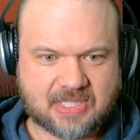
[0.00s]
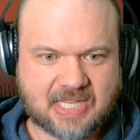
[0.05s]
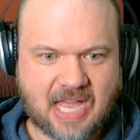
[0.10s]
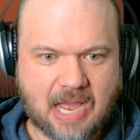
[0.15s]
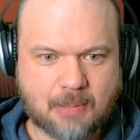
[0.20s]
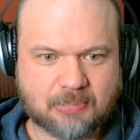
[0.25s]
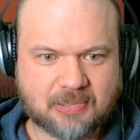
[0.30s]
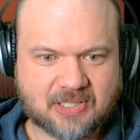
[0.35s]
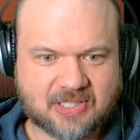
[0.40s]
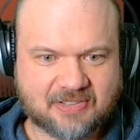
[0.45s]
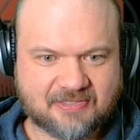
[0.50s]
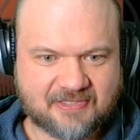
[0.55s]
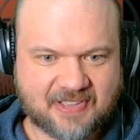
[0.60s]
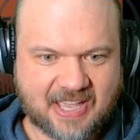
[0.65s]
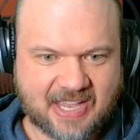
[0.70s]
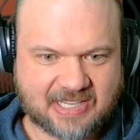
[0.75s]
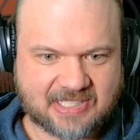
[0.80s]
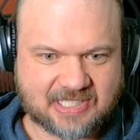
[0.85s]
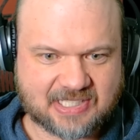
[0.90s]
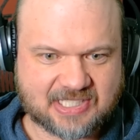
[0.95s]
Doppler
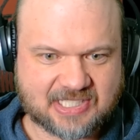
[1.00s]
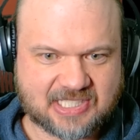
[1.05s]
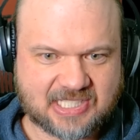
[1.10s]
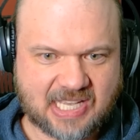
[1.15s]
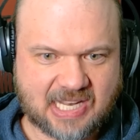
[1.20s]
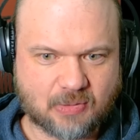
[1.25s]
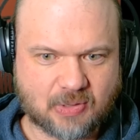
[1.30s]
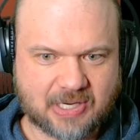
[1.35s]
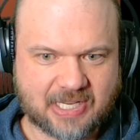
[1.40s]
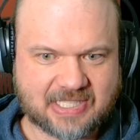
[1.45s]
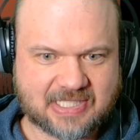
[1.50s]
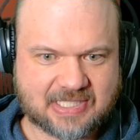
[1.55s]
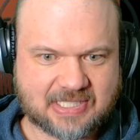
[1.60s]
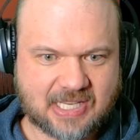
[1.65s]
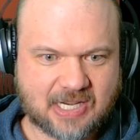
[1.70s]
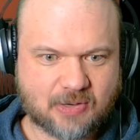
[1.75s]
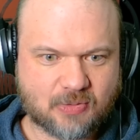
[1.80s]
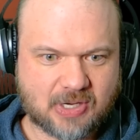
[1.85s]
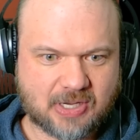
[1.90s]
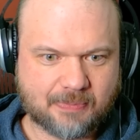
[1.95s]
effects, etc.,
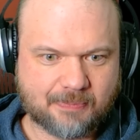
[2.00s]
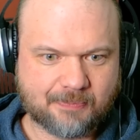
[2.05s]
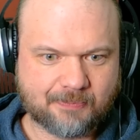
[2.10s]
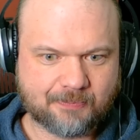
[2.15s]
etc.